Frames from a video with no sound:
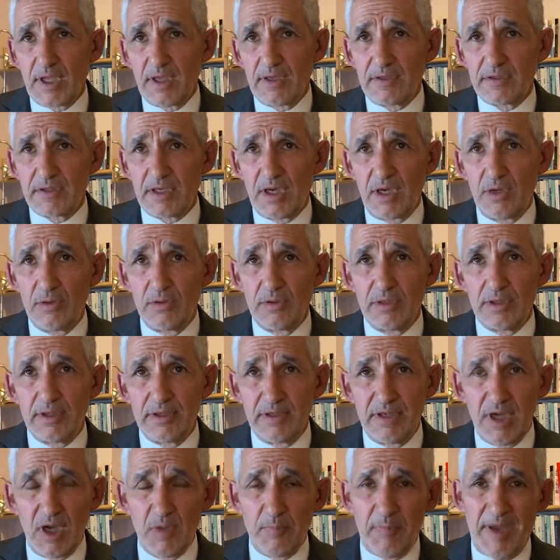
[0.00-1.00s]
So
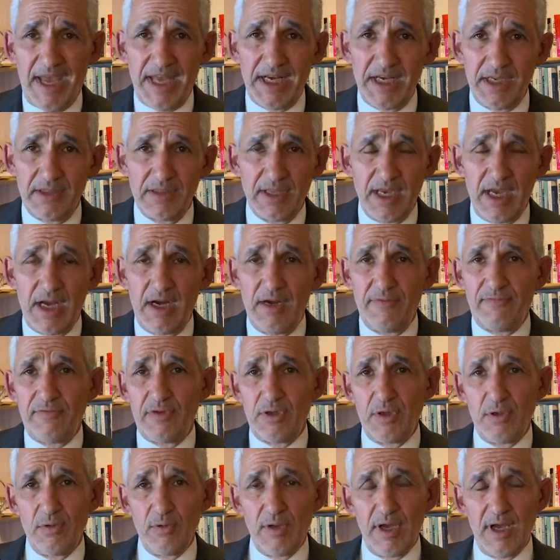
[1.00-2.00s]
no panic there
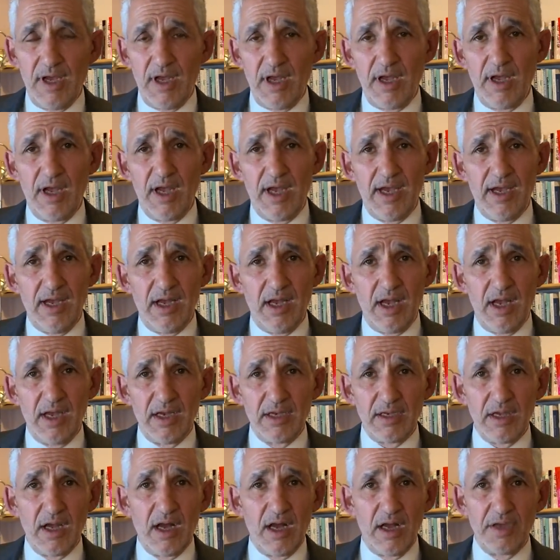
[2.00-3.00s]
if you
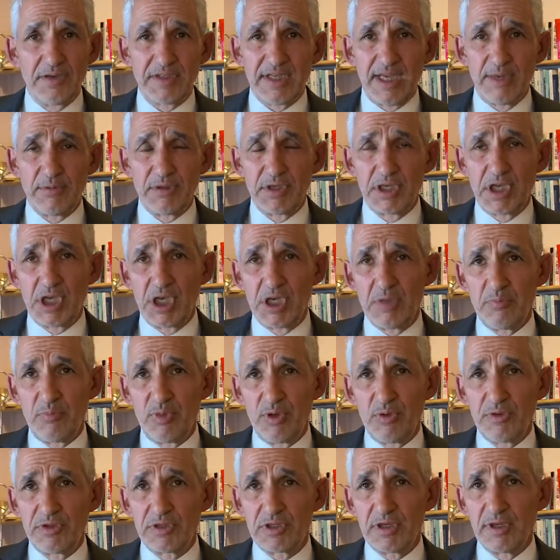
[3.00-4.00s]
aren't able to get a
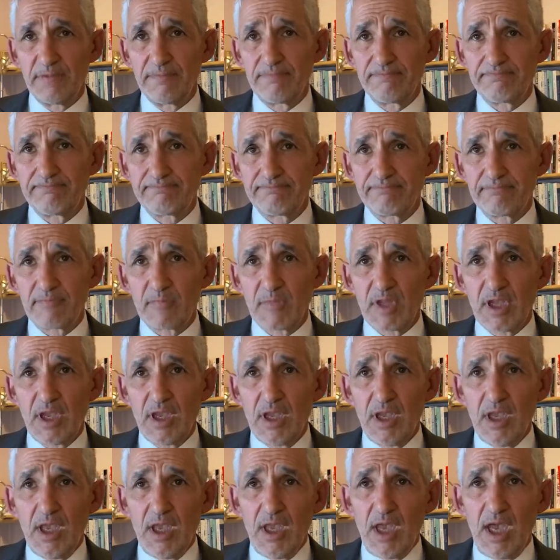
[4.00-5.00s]
booster.
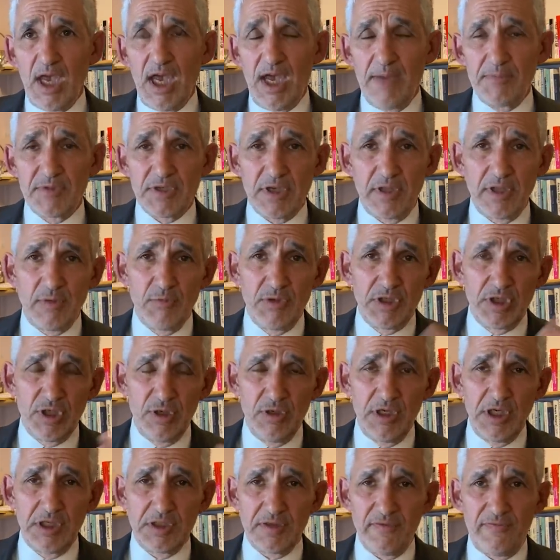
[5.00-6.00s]
So I think we
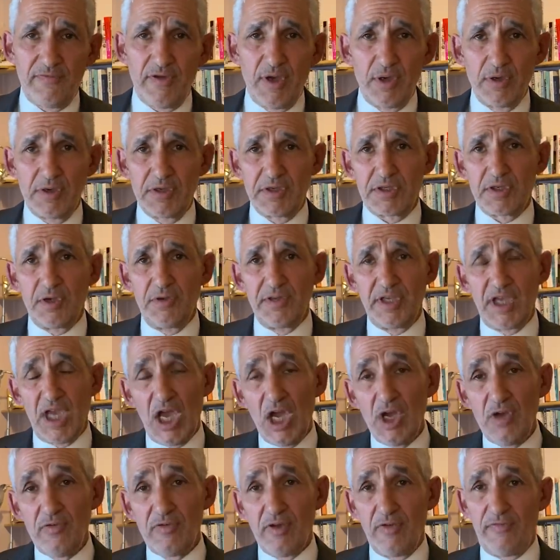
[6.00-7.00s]
do need to focus on the
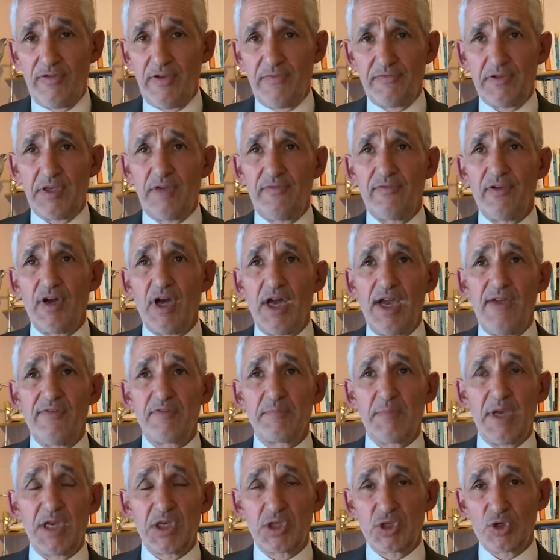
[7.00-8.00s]
over
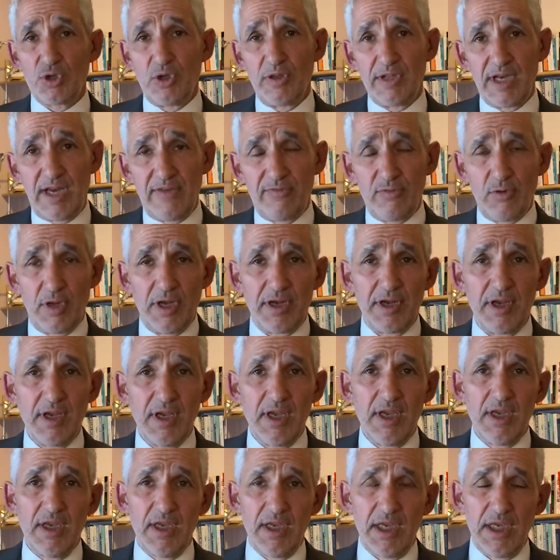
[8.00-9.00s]
55s, make sure that everyone
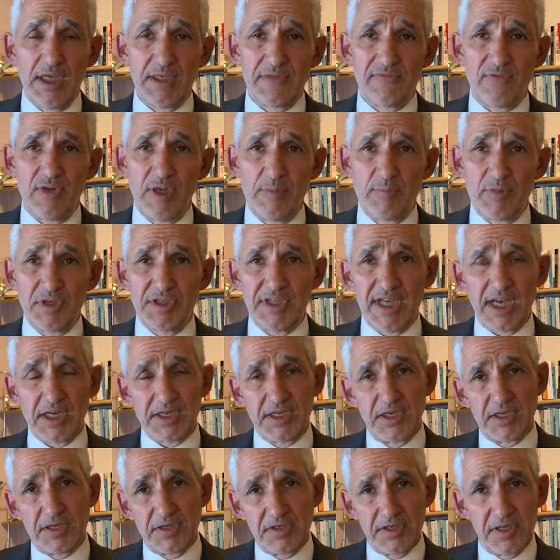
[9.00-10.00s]
is fully
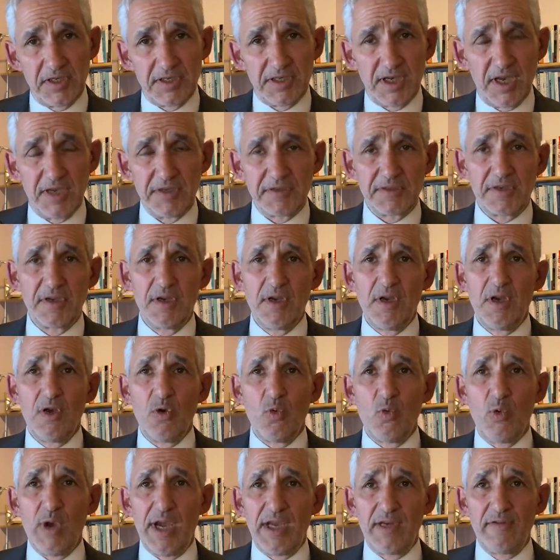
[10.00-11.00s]
protected, because it does
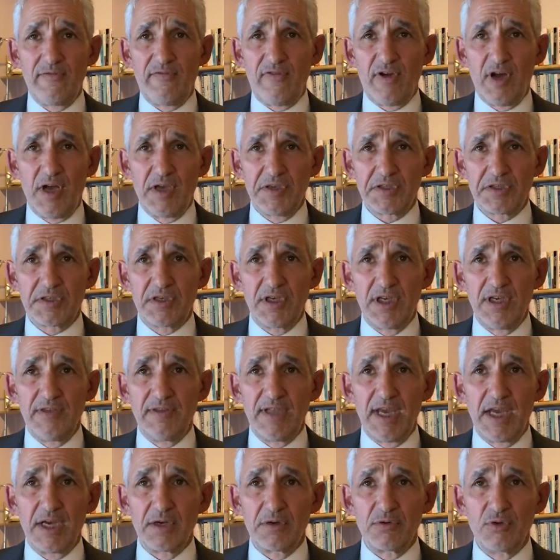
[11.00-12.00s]
wane faster
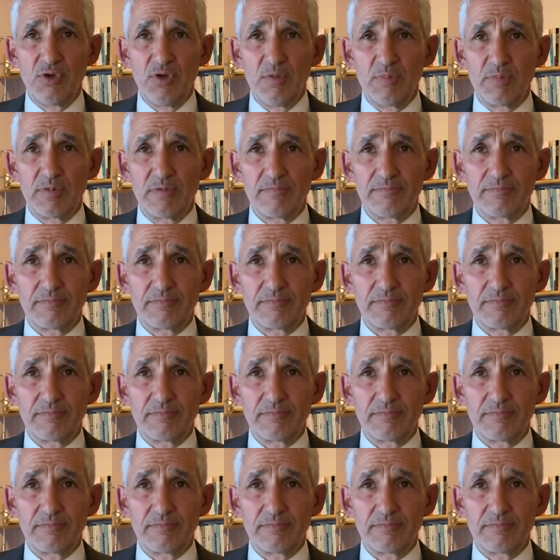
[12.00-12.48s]
in that group.